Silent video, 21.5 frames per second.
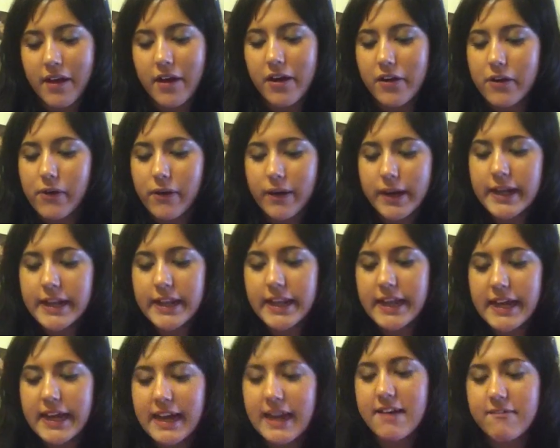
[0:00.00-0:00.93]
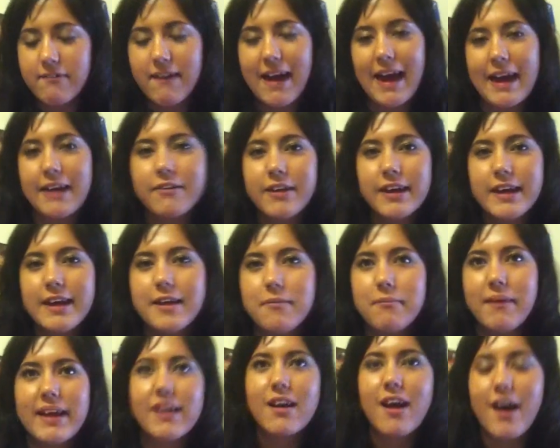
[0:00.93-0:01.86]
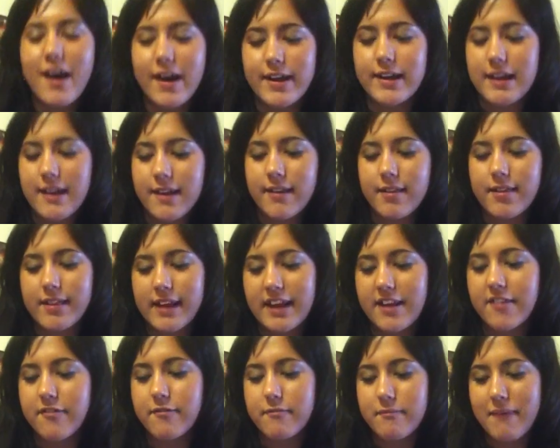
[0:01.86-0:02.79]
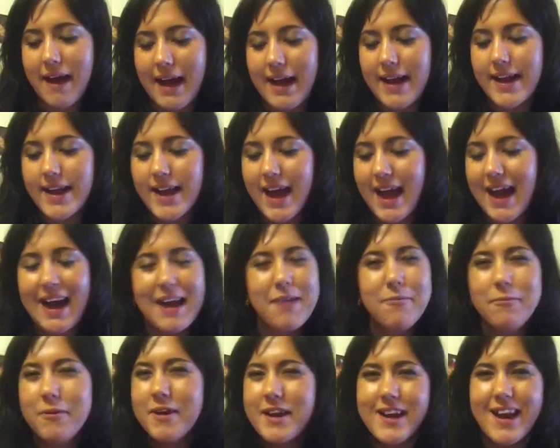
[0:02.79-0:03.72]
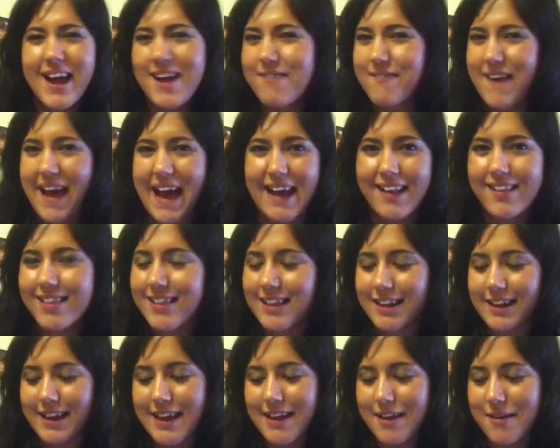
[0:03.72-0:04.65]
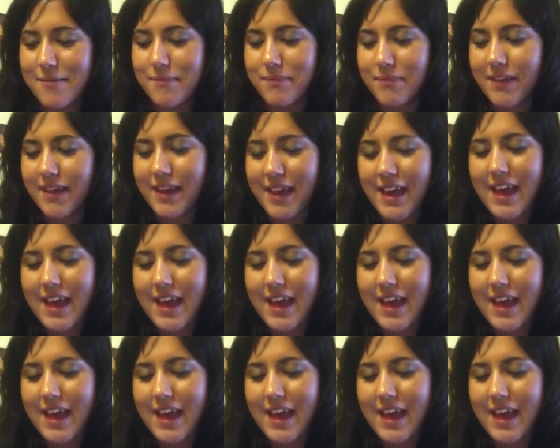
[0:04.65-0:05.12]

Accordingly, if I were in my conscious state of mind, I wouldn't have asked him.